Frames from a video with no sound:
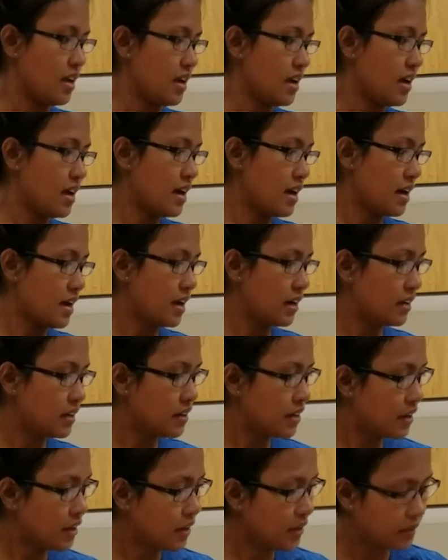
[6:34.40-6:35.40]
and
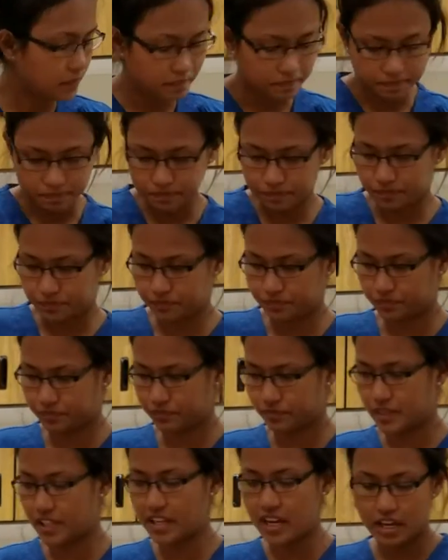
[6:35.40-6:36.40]

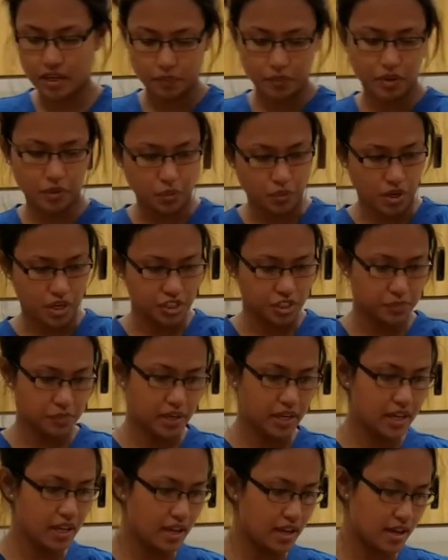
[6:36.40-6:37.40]
again I'm going to wash
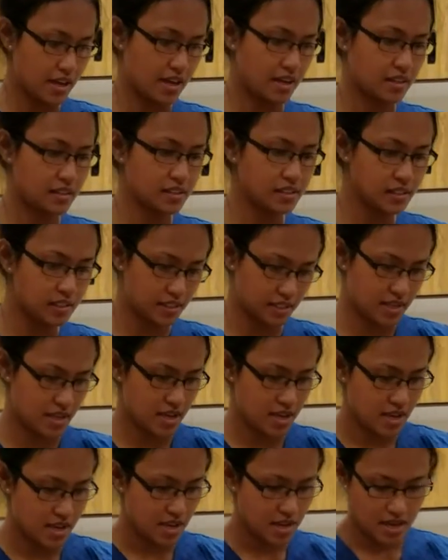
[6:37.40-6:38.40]
my hands,
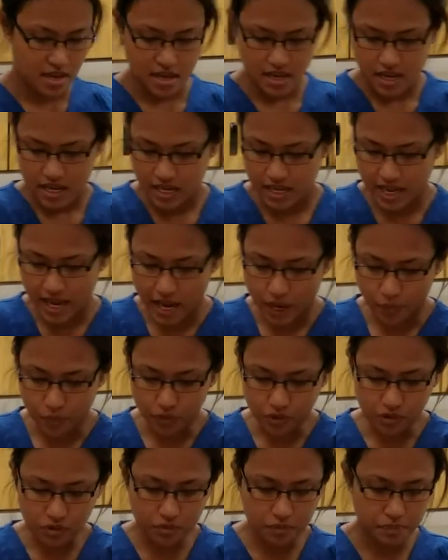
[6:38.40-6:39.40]
and I
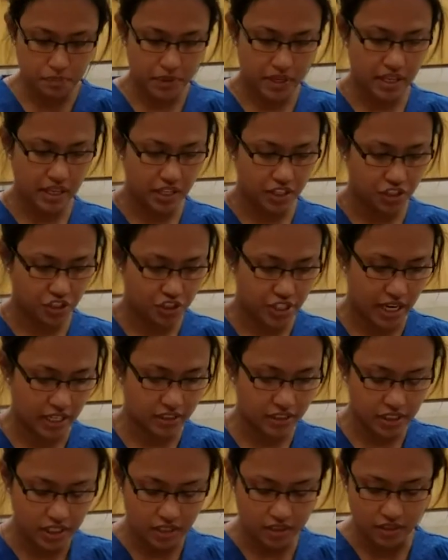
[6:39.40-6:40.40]
will be
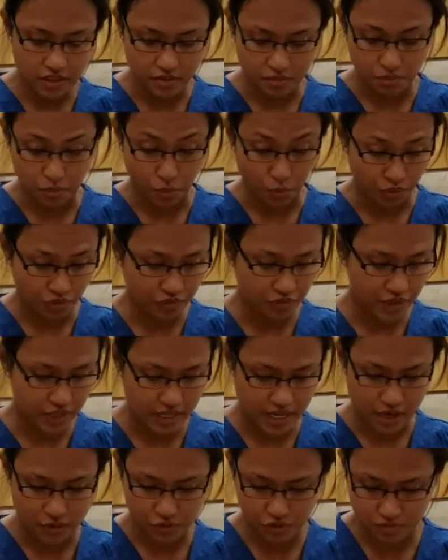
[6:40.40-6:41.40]
injecting the morphine
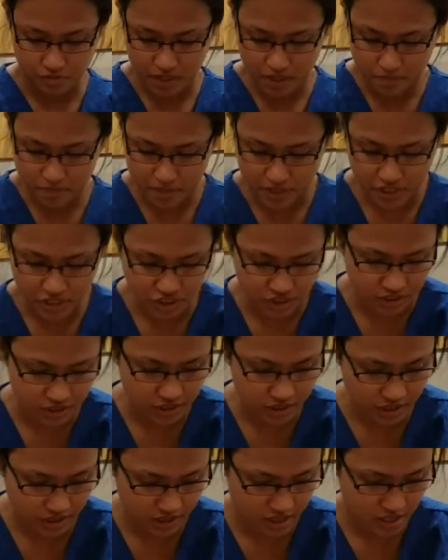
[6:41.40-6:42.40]
now to my
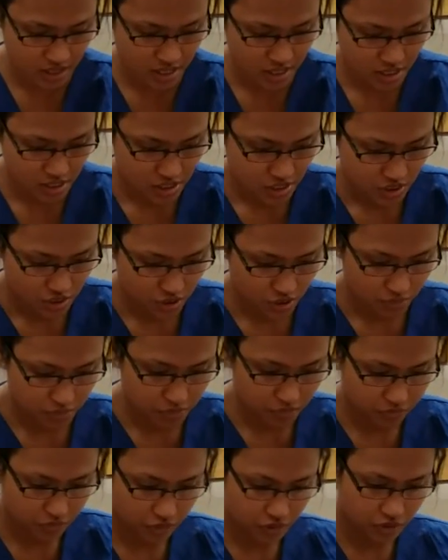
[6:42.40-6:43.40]
patient. So
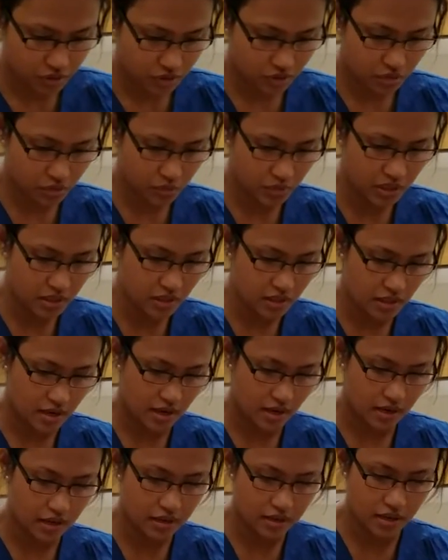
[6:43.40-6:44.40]
before doing
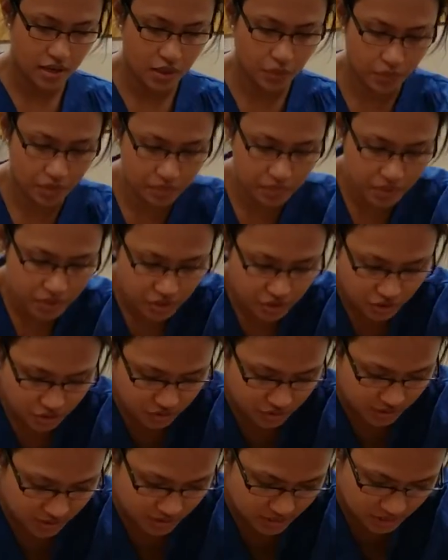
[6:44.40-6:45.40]
that, I want to make
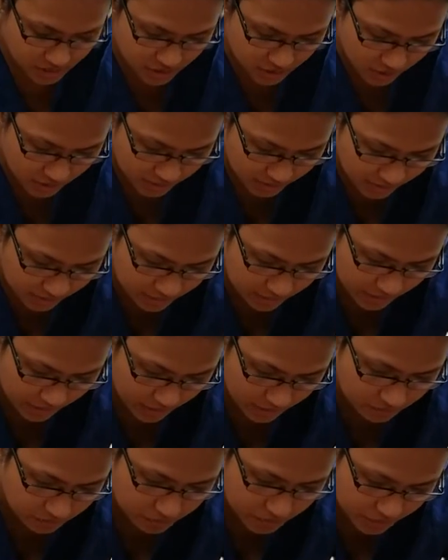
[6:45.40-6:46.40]
sure it's not
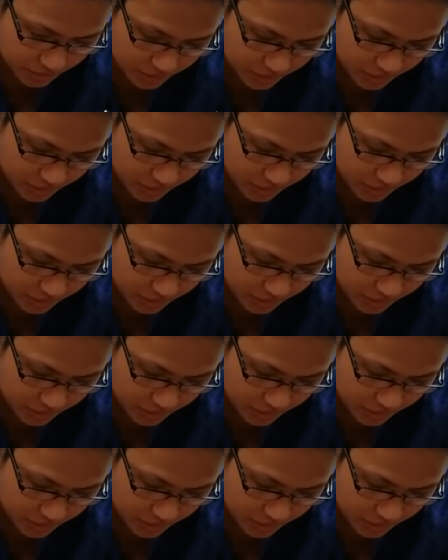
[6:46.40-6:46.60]
clamped.